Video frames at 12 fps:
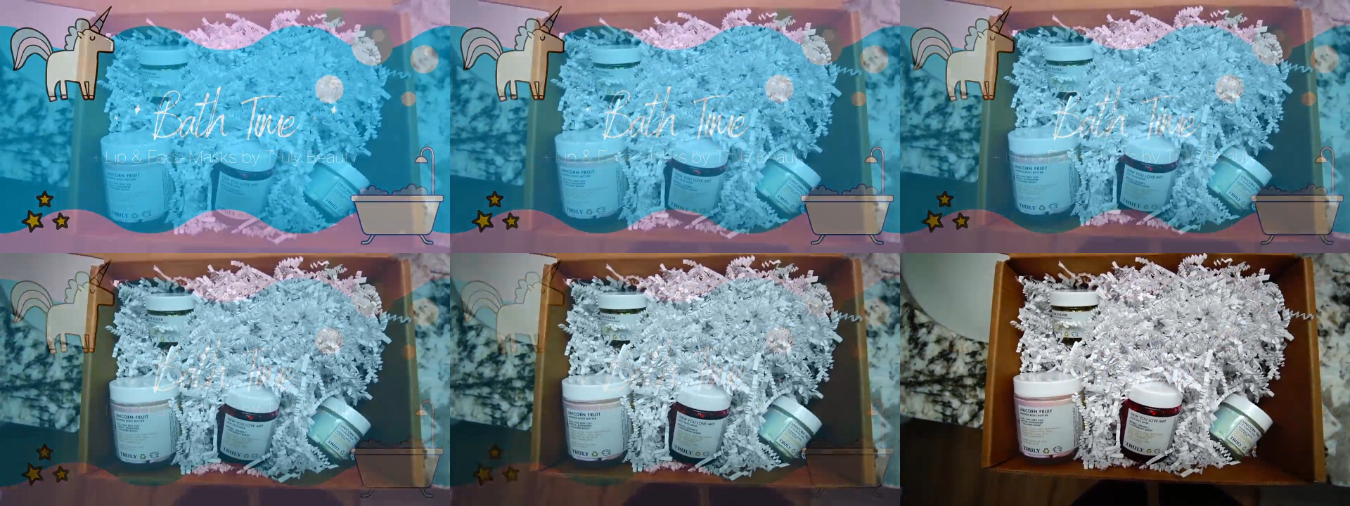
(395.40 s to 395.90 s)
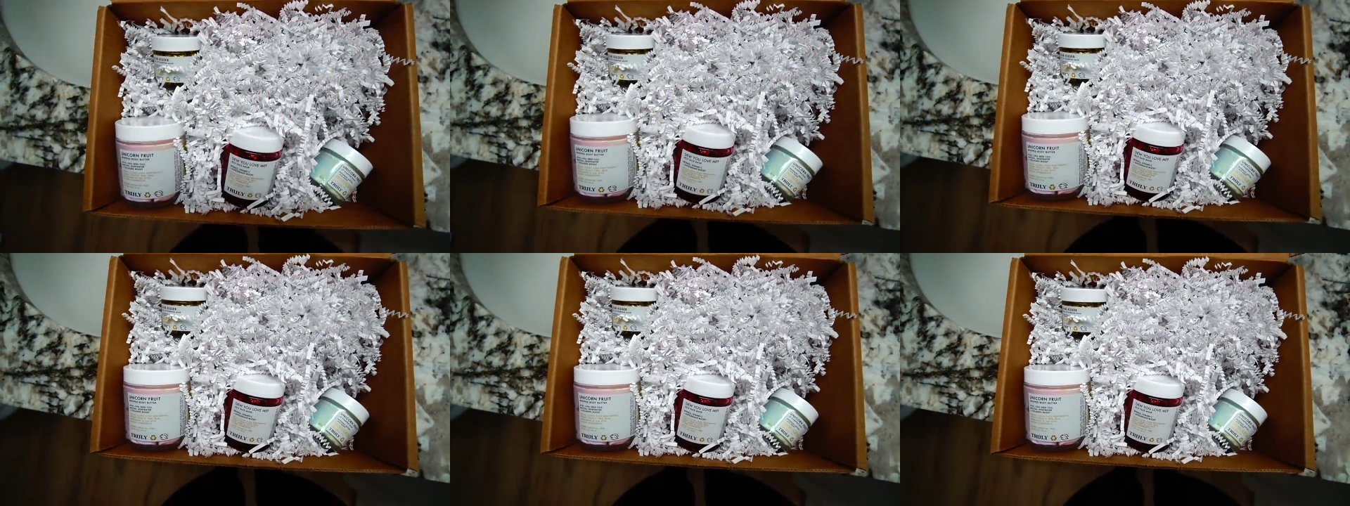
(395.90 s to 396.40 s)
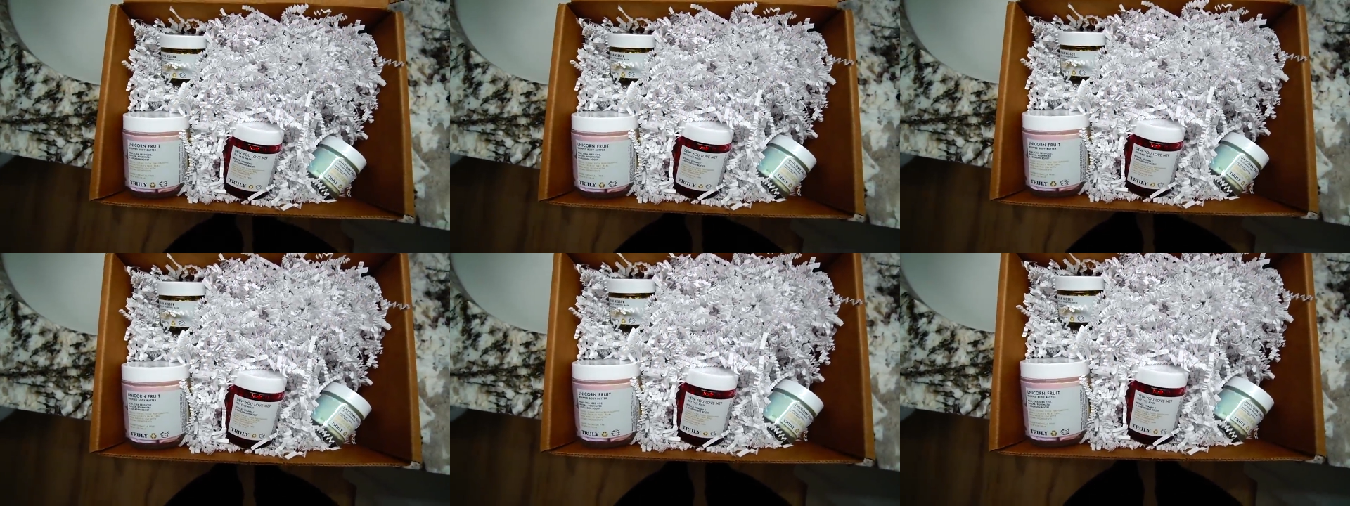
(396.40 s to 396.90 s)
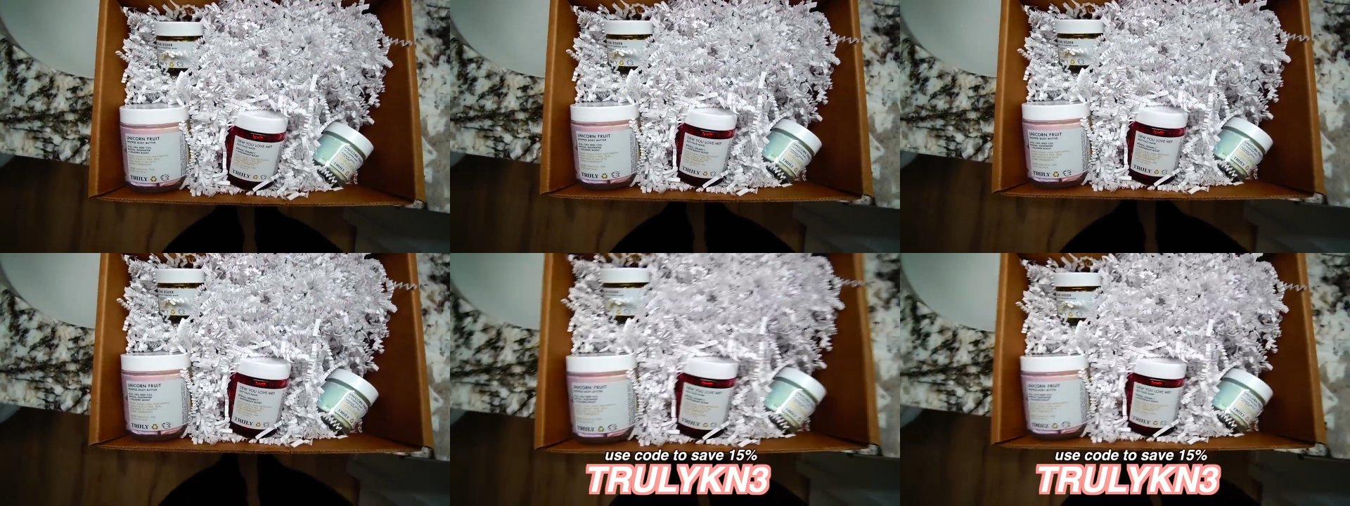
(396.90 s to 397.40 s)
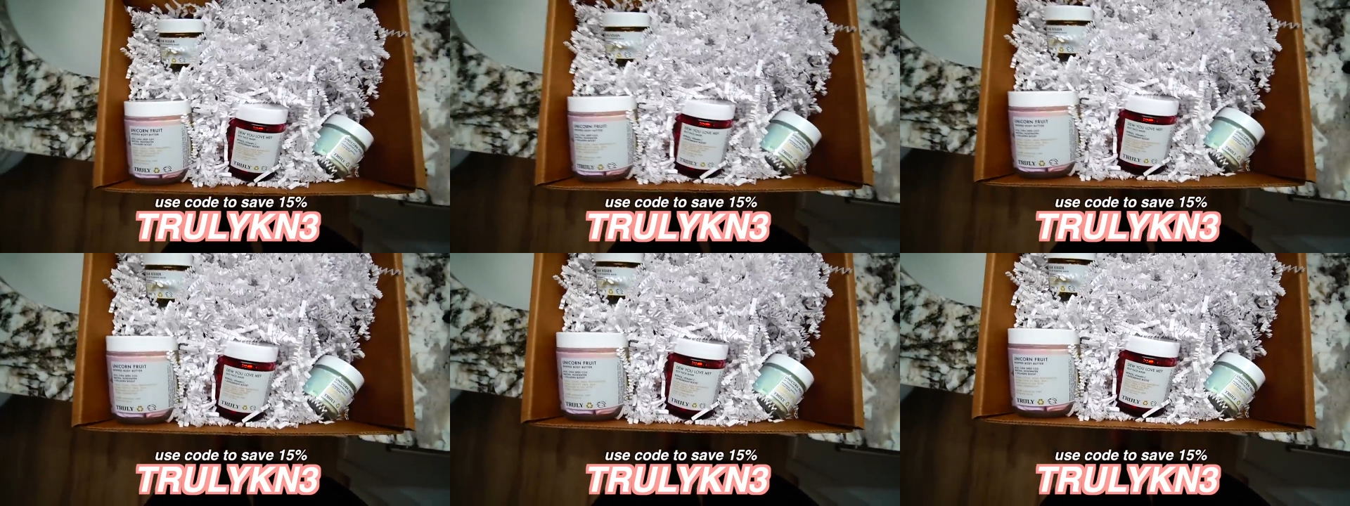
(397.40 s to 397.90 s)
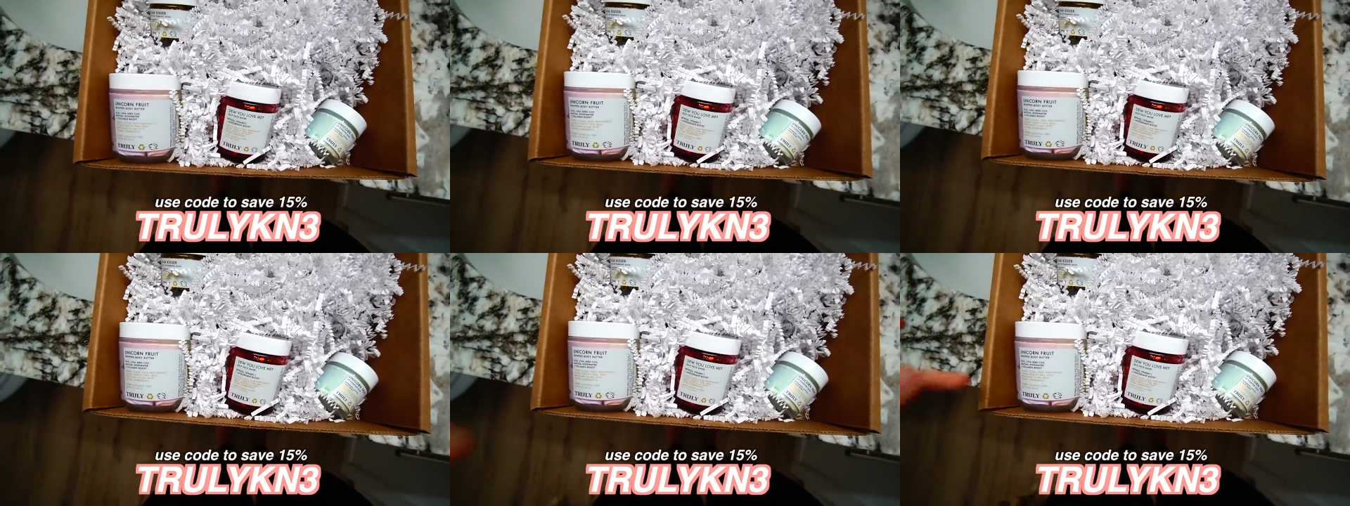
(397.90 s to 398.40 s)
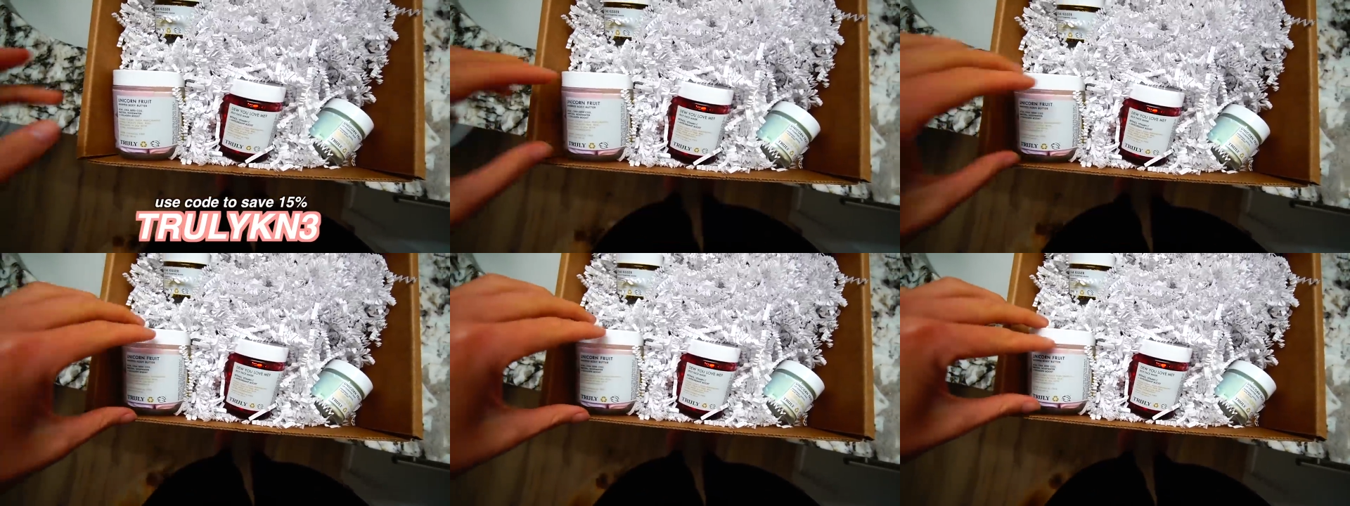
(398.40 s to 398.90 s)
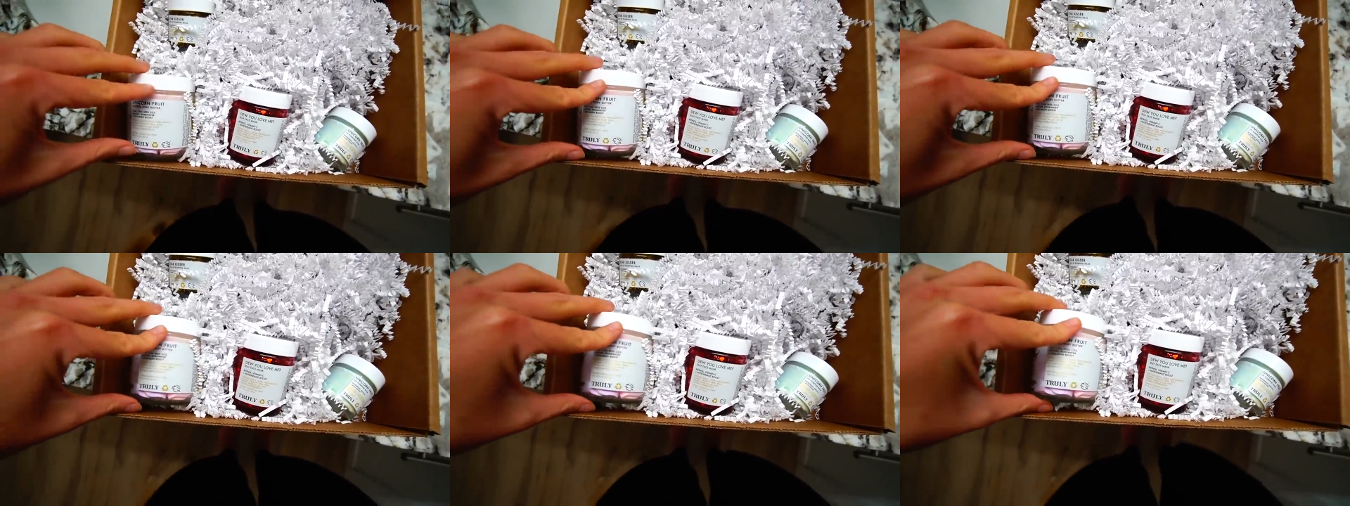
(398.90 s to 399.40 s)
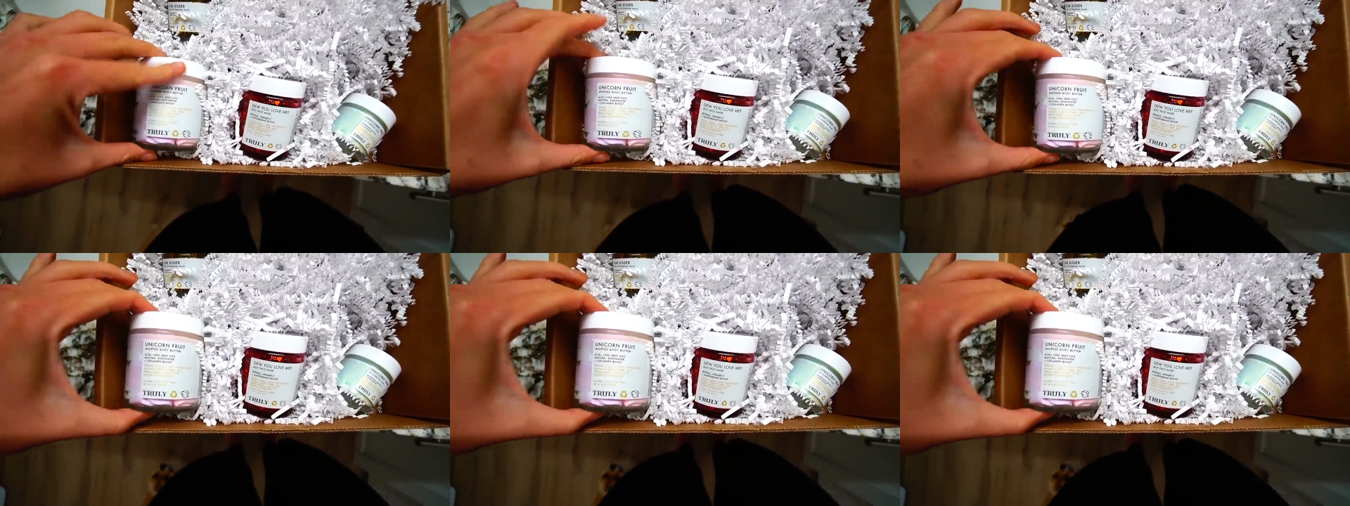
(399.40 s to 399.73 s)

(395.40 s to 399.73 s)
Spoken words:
Nobody's mouth can be seen.